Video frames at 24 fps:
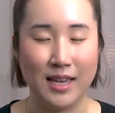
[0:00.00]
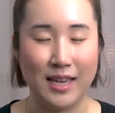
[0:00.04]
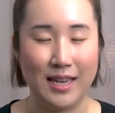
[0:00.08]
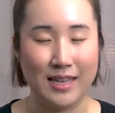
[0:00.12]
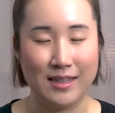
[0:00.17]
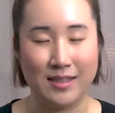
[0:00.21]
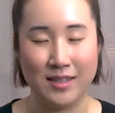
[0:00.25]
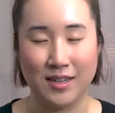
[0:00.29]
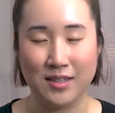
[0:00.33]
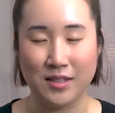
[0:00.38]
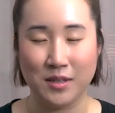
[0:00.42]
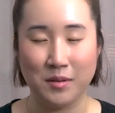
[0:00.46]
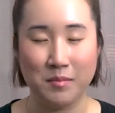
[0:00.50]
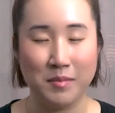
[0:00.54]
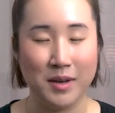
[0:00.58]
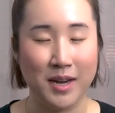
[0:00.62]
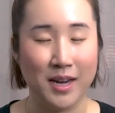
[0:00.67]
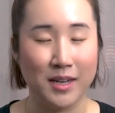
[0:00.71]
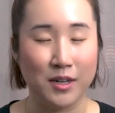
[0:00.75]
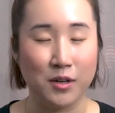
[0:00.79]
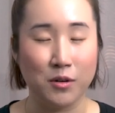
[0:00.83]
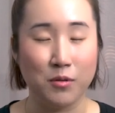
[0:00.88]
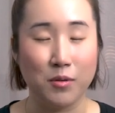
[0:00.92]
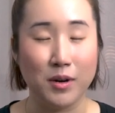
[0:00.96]
It doesn't
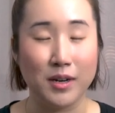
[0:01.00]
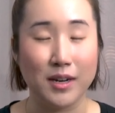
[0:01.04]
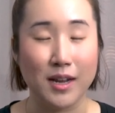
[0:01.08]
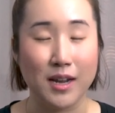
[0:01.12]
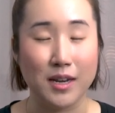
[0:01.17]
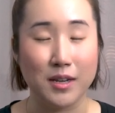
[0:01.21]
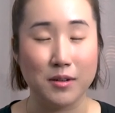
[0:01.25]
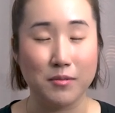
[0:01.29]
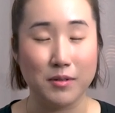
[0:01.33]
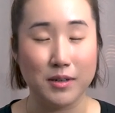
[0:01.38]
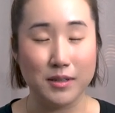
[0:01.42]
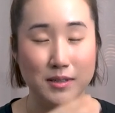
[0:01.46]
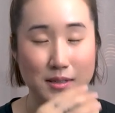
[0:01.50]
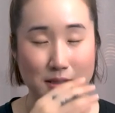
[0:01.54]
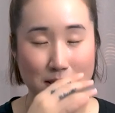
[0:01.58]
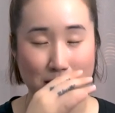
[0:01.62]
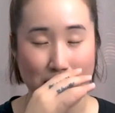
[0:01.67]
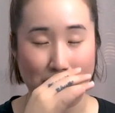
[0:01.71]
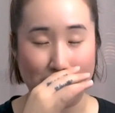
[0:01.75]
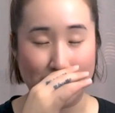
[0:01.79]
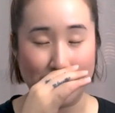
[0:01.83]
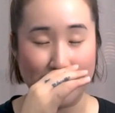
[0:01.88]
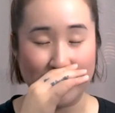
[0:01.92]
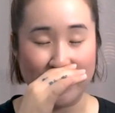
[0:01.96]
matter what anyone
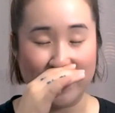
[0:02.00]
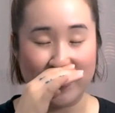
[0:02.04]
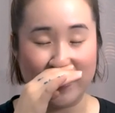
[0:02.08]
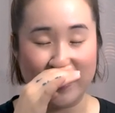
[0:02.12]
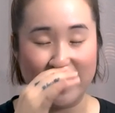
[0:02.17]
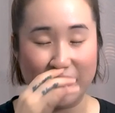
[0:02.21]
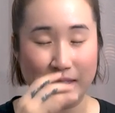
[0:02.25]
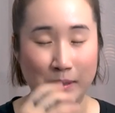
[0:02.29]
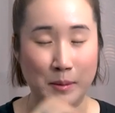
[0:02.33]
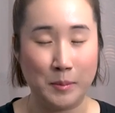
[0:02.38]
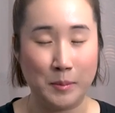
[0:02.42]
says.